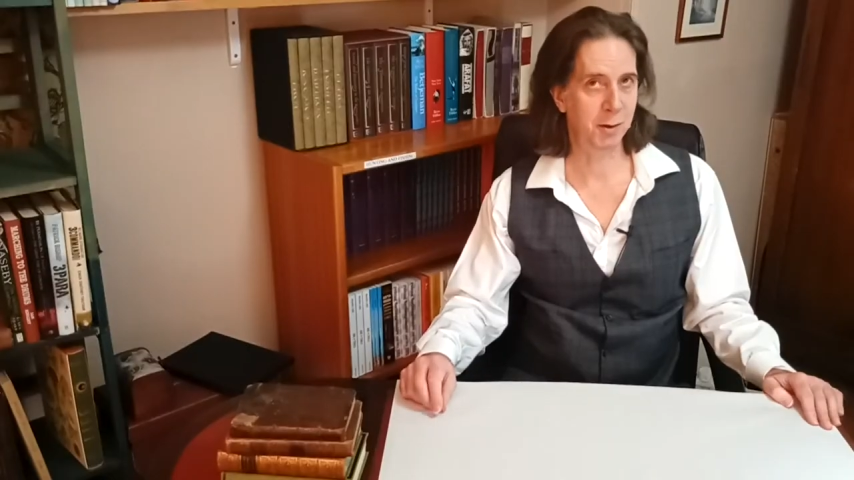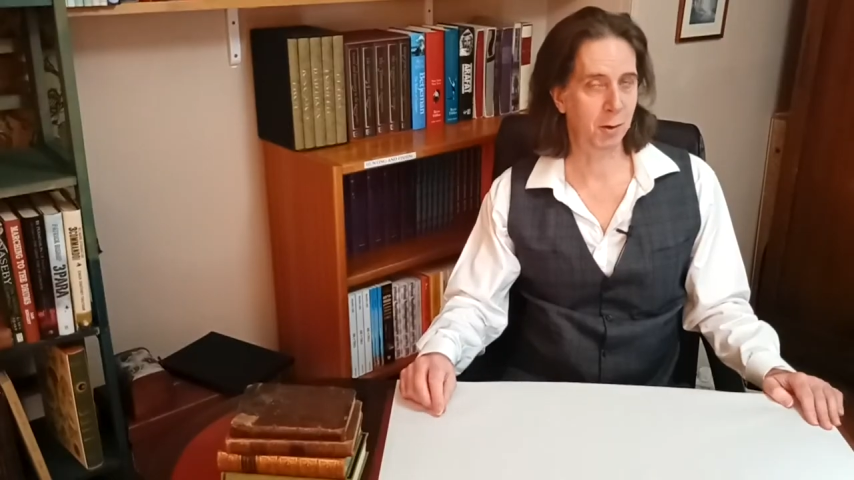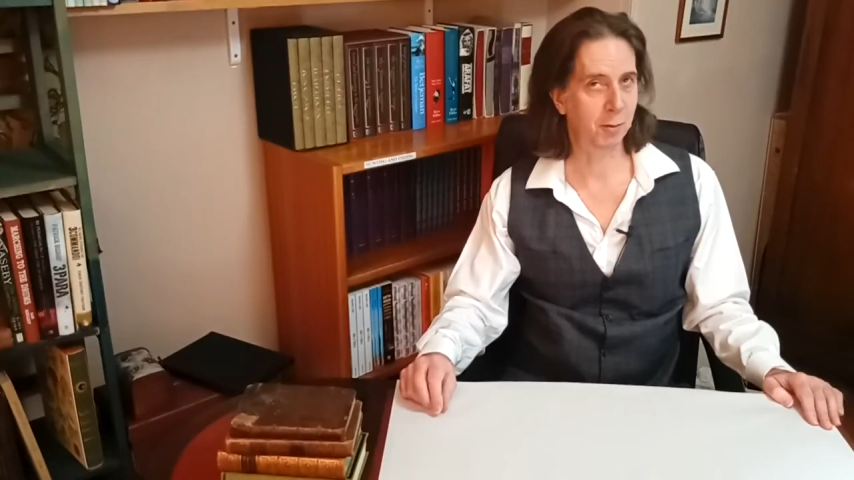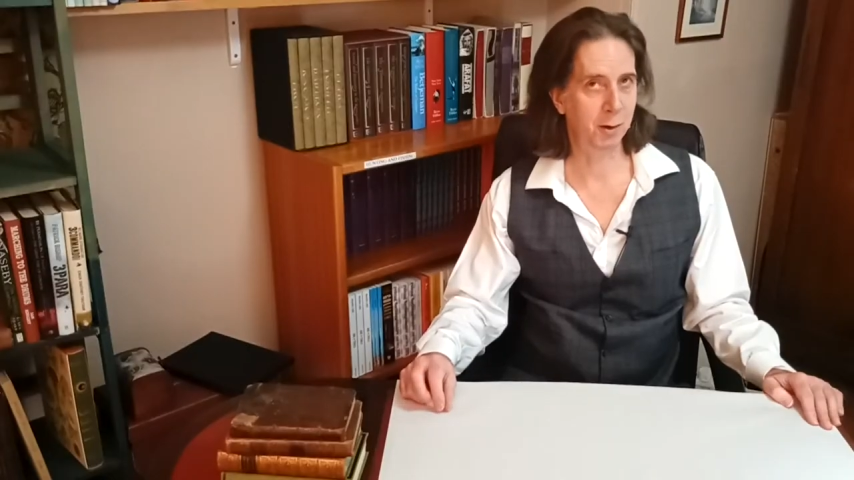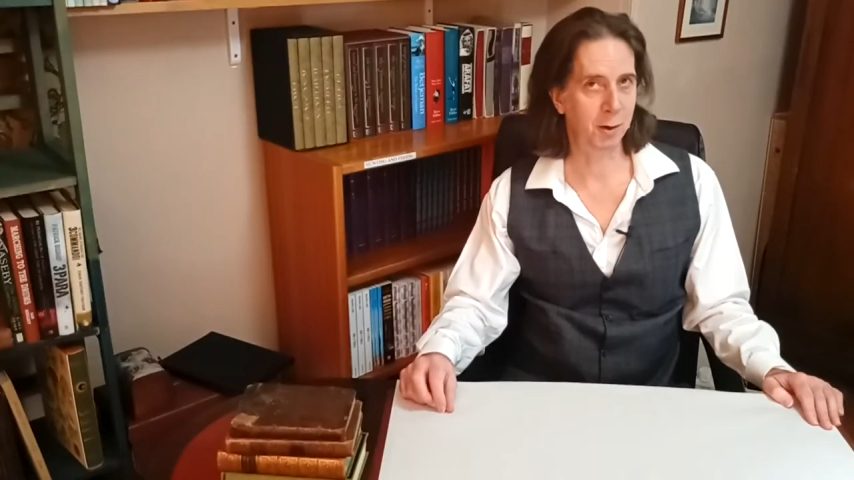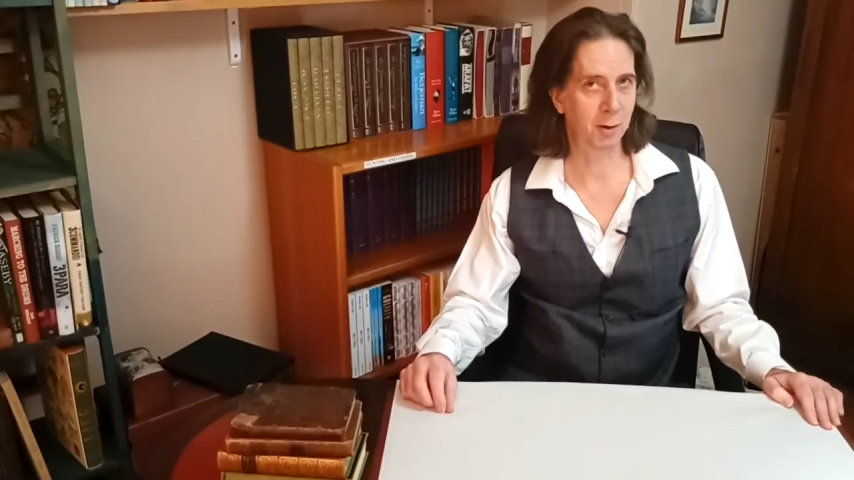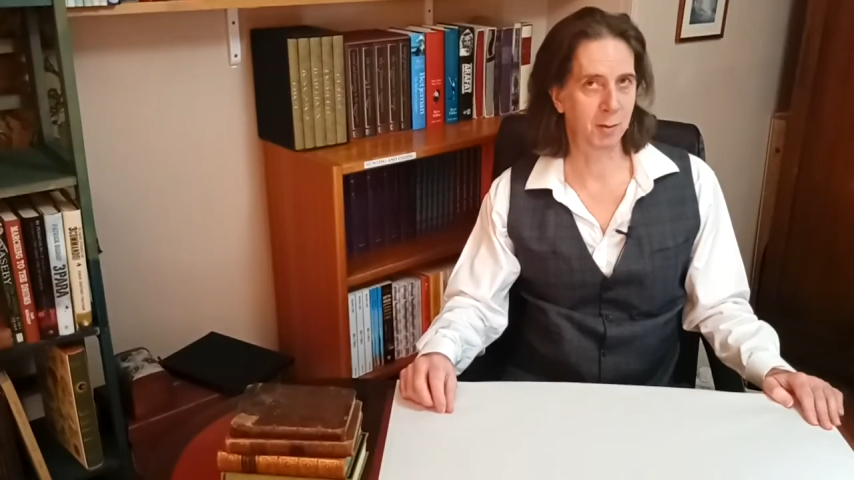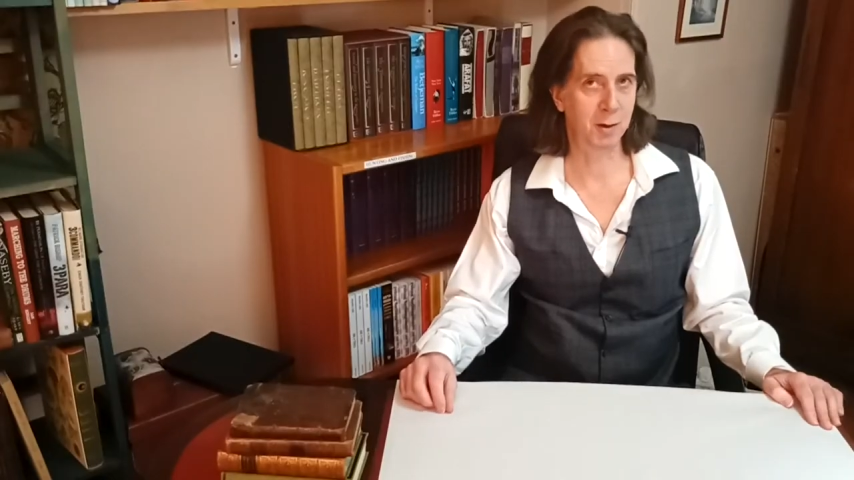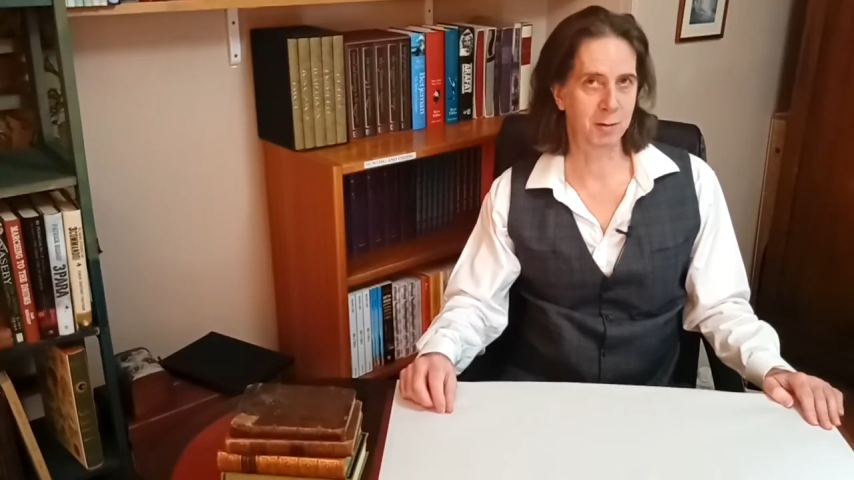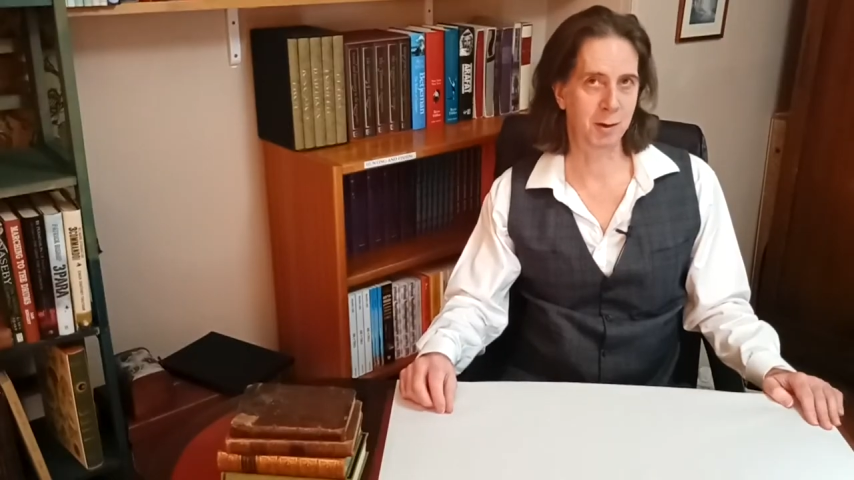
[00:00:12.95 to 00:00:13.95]
an
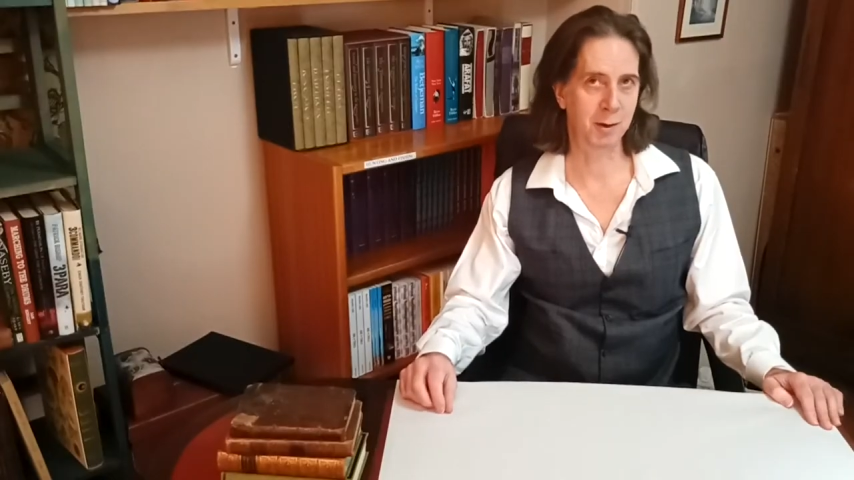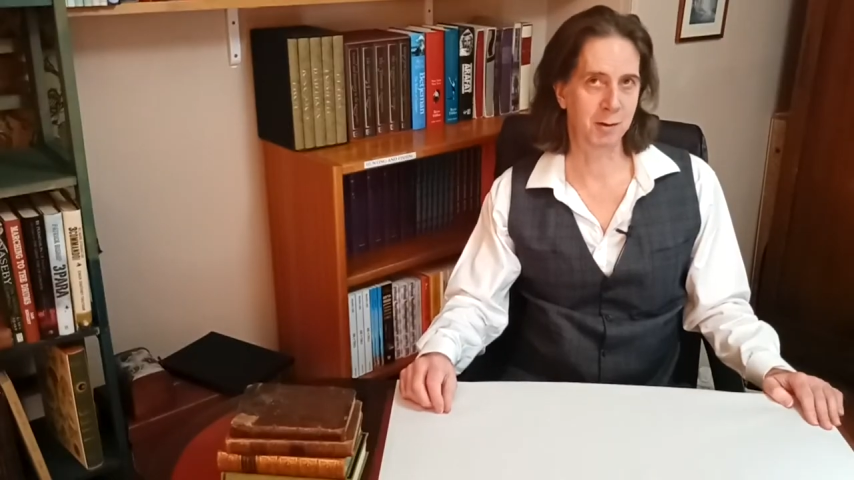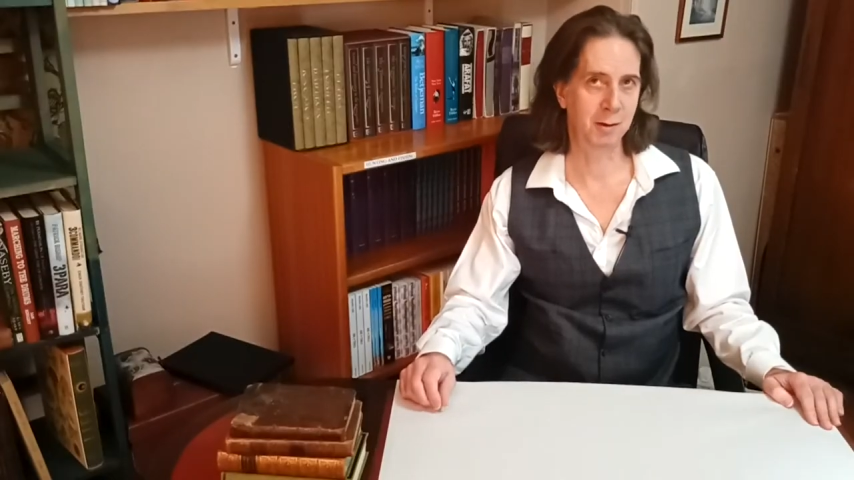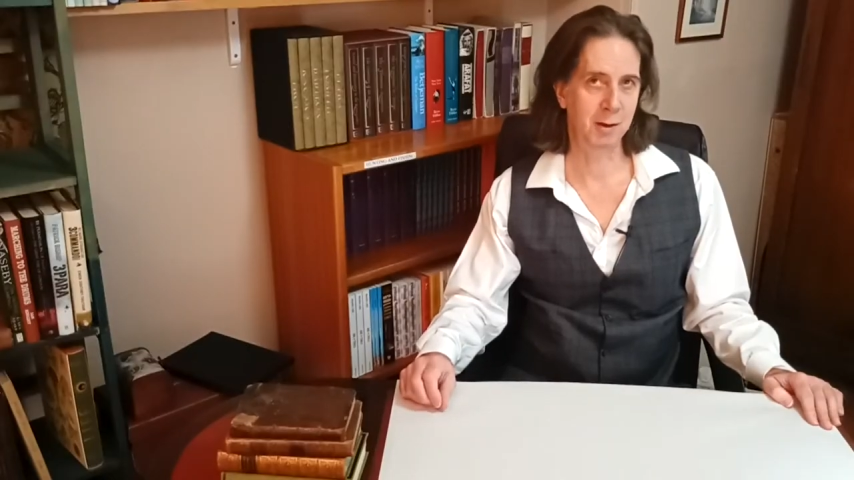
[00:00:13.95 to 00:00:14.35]
origami thing.